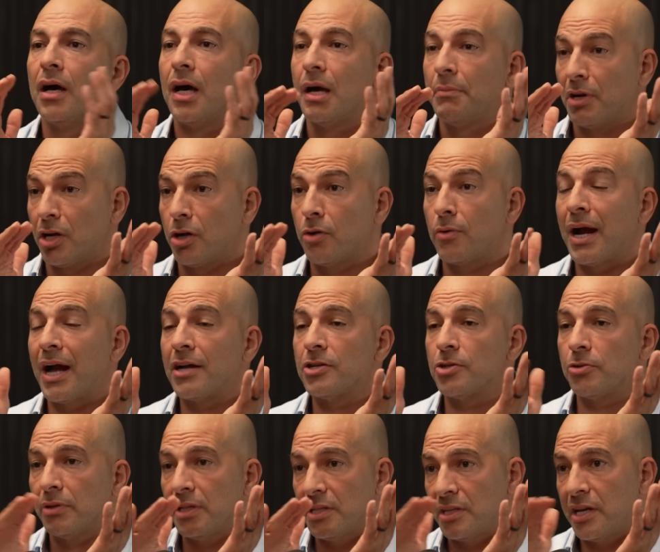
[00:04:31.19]
I'm going to
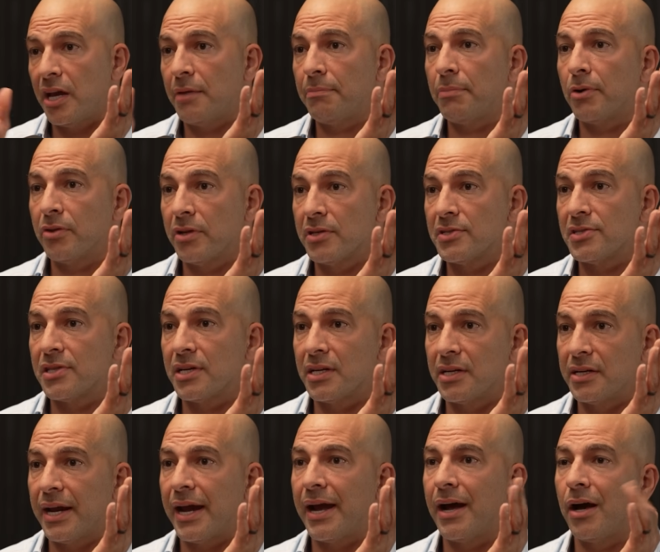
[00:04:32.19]
gradually taper this
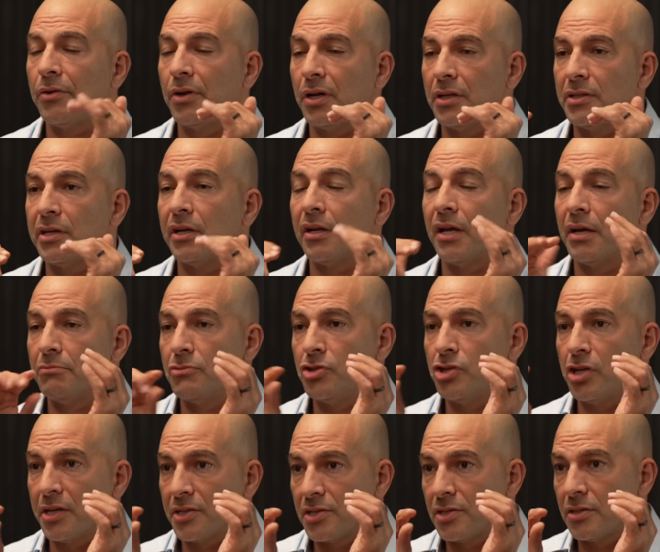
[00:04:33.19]
thing down until I'm
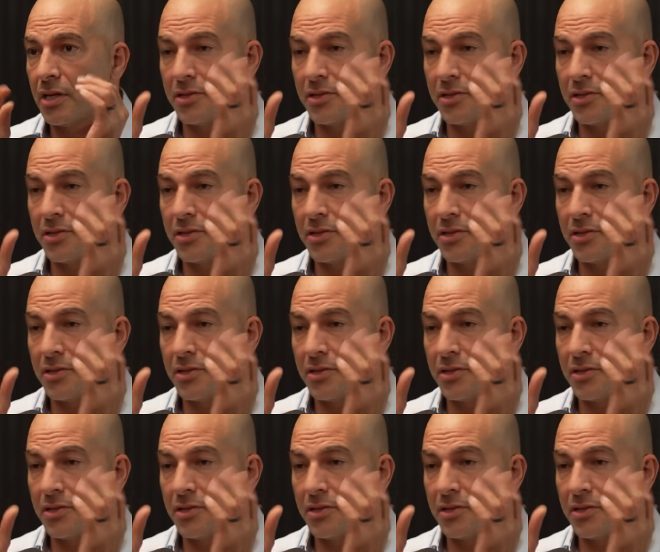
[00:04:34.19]
just,